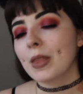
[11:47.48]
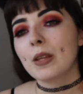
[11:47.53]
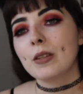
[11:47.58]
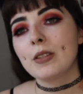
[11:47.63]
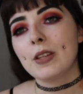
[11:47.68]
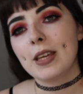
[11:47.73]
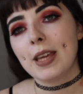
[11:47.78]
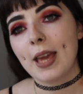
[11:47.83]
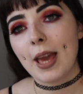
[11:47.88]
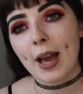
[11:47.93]

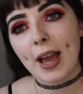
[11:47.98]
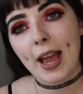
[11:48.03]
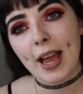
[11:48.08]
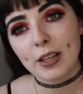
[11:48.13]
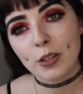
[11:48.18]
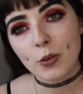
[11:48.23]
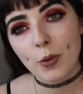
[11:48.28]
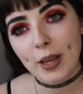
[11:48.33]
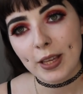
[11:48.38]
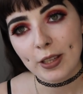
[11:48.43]
So yeah, I
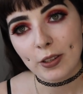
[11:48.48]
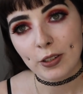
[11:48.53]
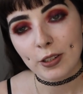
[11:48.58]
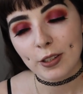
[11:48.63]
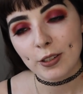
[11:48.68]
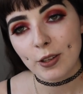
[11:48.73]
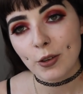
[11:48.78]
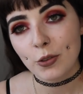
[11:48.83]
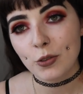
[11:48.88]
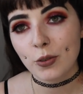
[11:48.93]
had quite a good
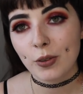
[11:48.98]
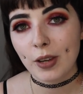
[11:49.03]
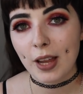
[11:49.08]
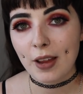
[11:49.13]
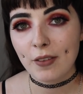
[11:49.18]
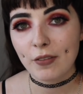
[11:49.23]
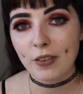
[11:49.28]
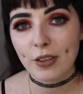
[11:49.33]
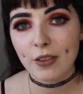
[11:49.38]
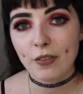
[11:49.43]
social
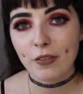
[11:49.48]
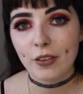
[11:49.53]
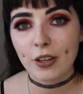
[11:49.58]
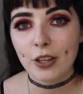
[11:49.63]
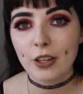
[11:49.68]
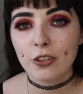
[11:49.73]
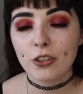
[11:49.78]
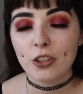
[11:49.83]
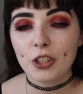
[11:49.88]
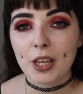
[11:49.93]
life in the
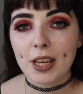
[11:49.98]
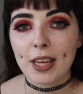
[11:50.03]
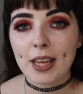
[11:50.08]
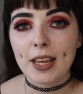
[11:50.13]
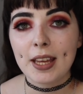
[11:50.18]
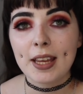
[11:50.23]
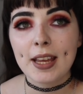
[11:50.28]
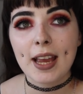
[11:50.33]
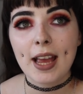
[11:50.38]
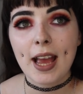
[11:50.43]
first
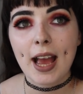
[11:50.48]
year.